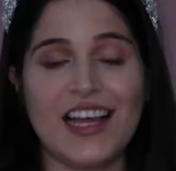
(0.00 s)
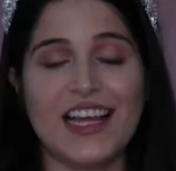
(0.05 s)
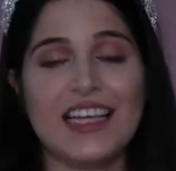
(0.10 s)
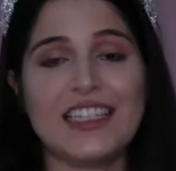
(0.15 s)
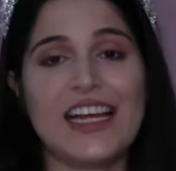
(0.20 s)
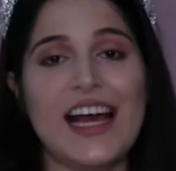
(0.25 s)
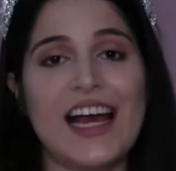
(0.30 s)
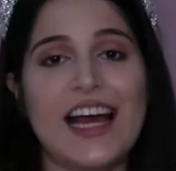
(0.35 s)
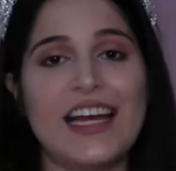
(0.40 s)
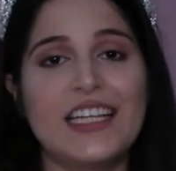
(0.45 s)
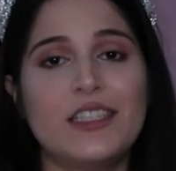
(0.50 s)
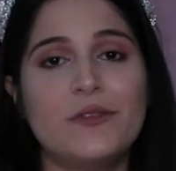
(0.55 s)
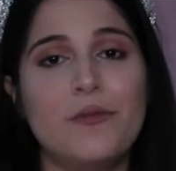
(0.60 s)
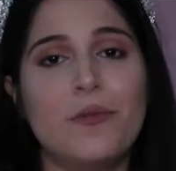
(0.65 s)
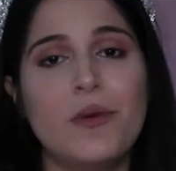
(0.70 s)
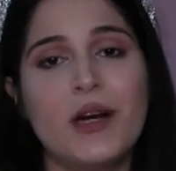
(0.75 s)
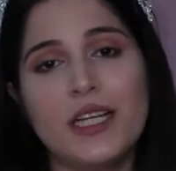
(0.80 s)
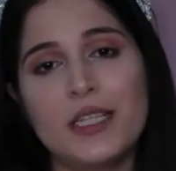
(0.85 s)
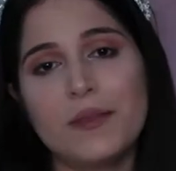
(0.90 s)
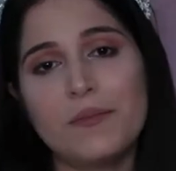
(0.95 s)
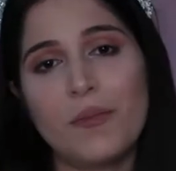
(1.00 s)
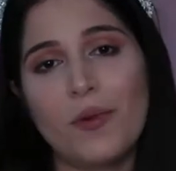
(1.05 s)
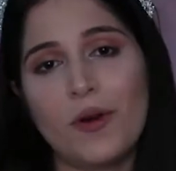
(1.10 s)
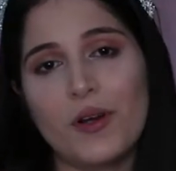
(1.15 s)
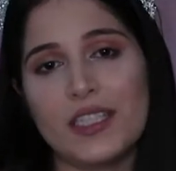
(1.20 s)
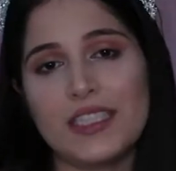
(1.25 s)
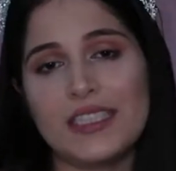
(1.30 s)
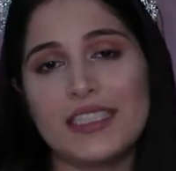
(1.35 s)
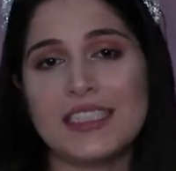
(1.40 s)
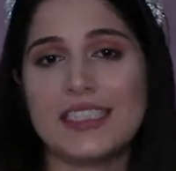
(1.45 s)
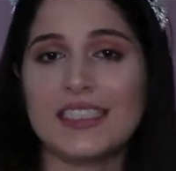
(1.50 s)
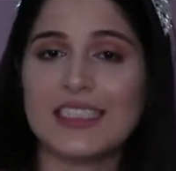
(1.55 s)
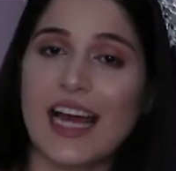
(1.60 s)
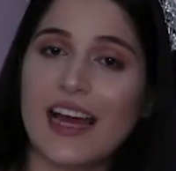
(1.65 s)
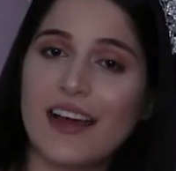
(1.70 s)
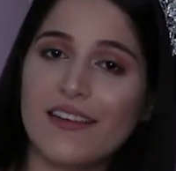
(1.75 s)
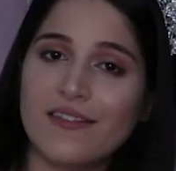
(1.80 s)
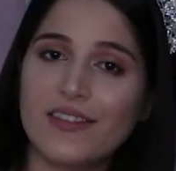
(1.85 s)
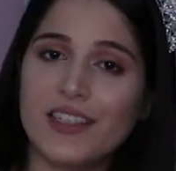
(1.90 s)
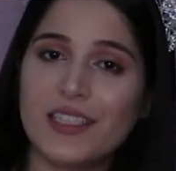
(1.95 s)
It had
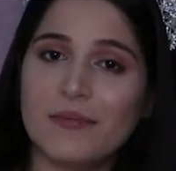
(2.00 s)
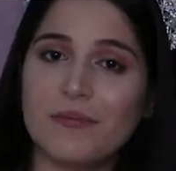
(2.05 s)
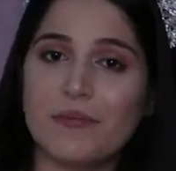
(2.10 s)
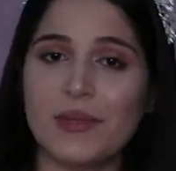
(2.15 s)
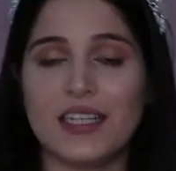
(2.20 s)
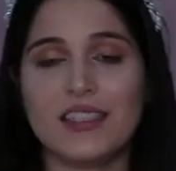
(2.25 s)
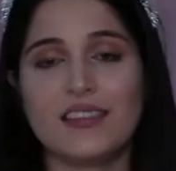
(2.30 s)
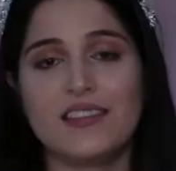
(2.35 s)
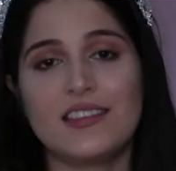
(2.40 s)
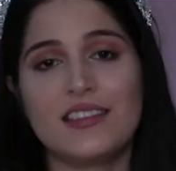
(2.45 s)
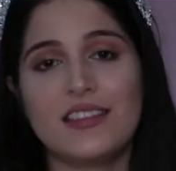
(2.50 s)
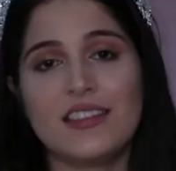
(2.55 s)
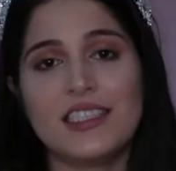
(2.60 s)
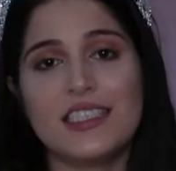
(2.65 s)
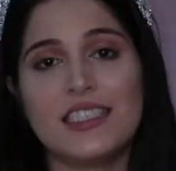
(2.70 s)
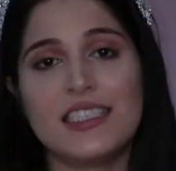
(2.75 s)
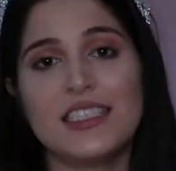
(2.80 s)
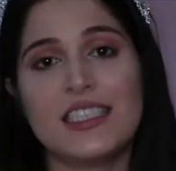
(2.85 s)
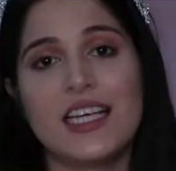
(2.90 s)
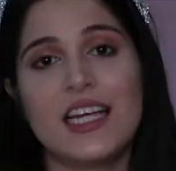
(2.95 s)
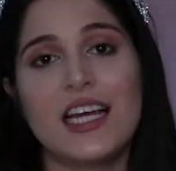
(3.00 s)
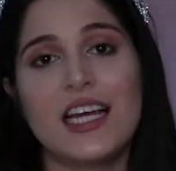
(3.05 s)
1.7 meters.